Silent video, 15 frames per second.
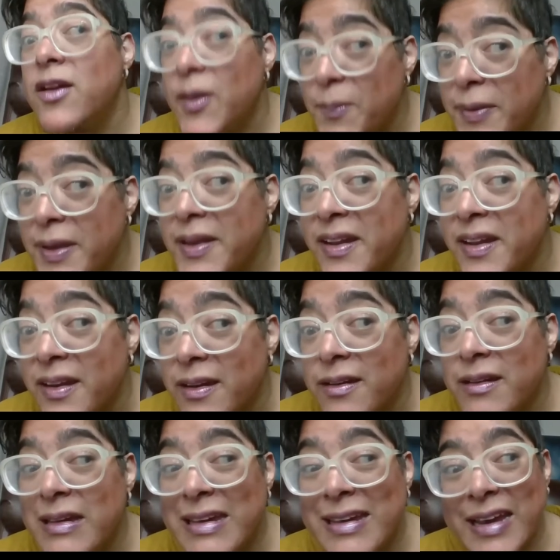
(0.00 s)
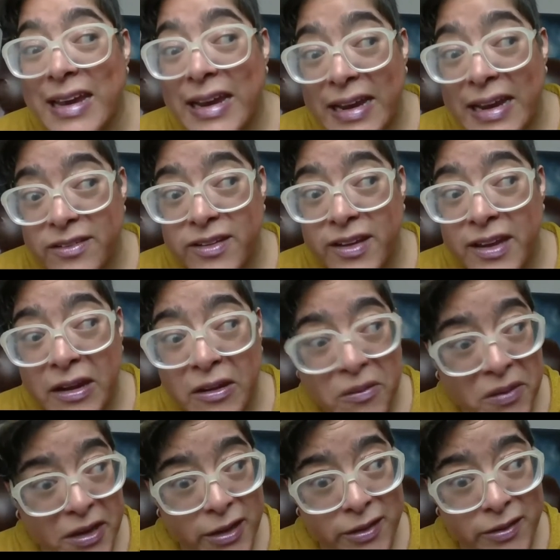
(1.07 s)
committed, and
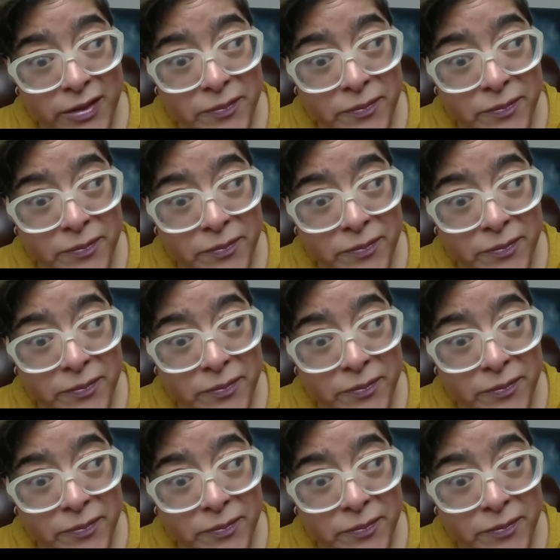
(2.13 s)
caring.